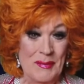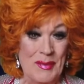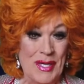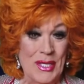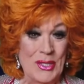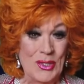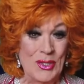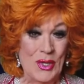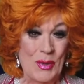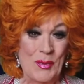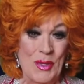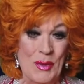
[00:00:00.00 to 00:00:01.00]
by a young
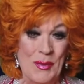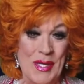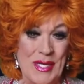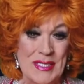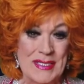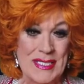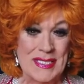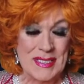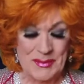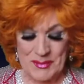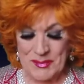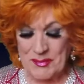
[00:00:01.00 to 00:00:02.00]
up-and-coming
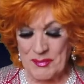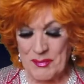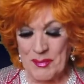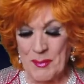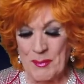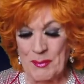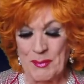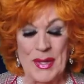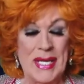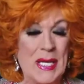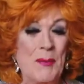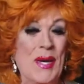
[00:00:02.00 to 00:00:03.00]
artist,
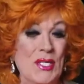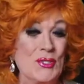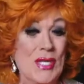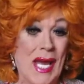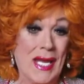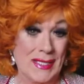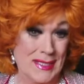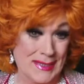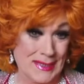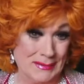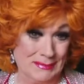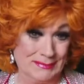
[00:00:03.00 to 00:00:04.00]
Blake Patrick
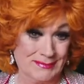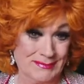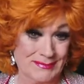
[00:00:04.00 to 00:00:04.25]
Anderson.